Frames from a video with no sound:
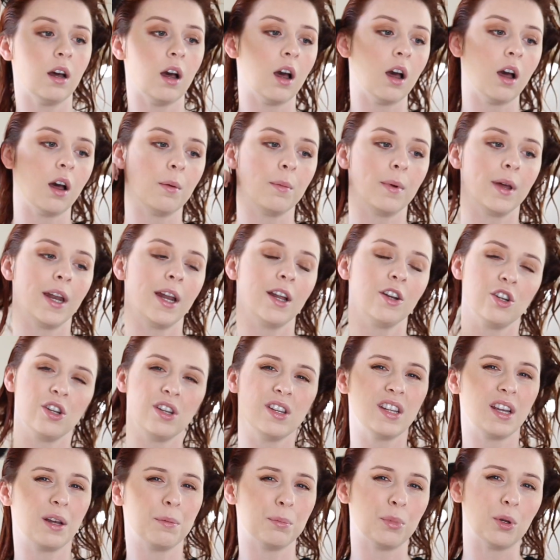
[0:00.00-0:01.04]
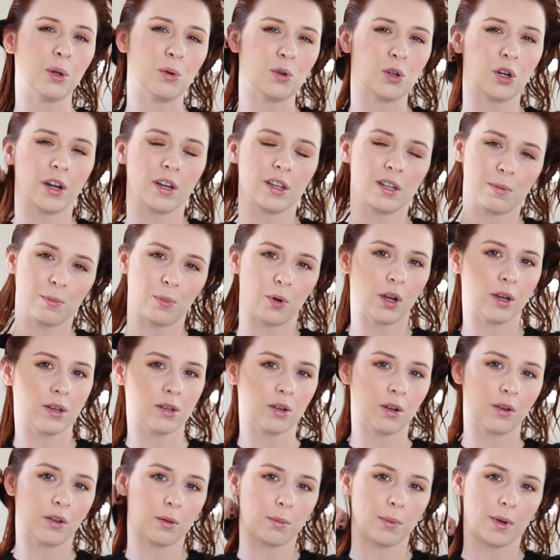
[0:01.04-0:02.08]
And I just think blow dry
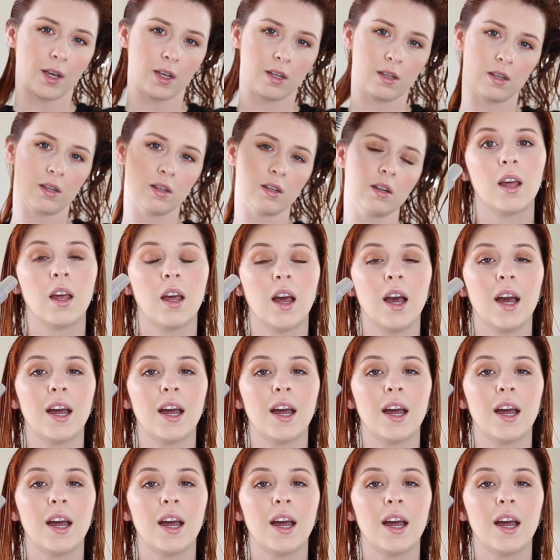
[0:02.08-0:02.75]
sprays are the best.